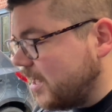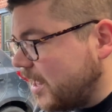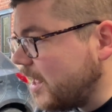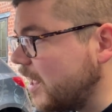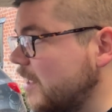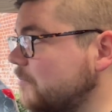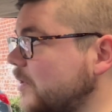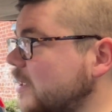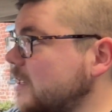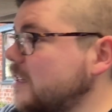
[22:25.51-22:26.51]

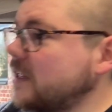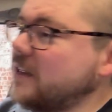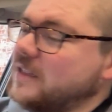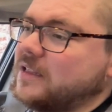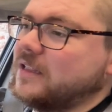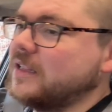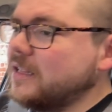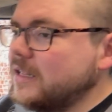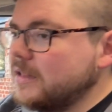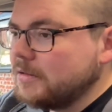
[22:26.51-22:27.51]
But,
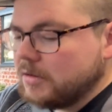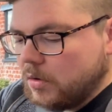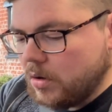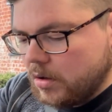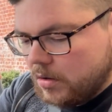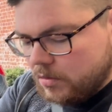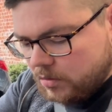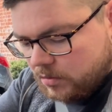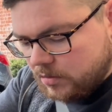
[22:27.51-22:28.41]
whoa,